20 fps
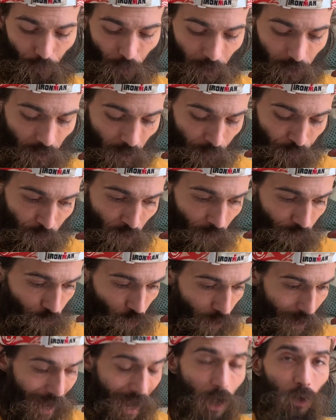But
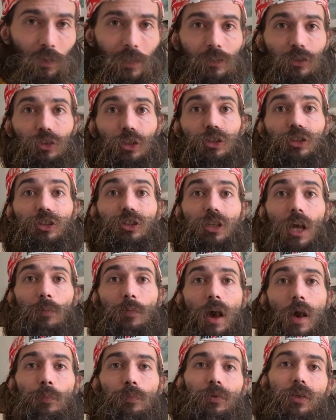for now, let's just
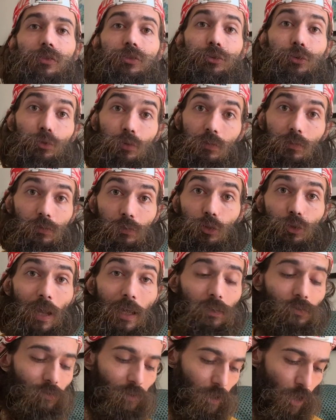sum up
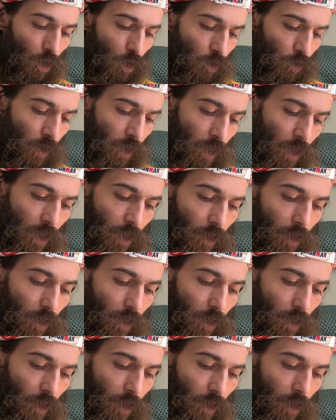today's video.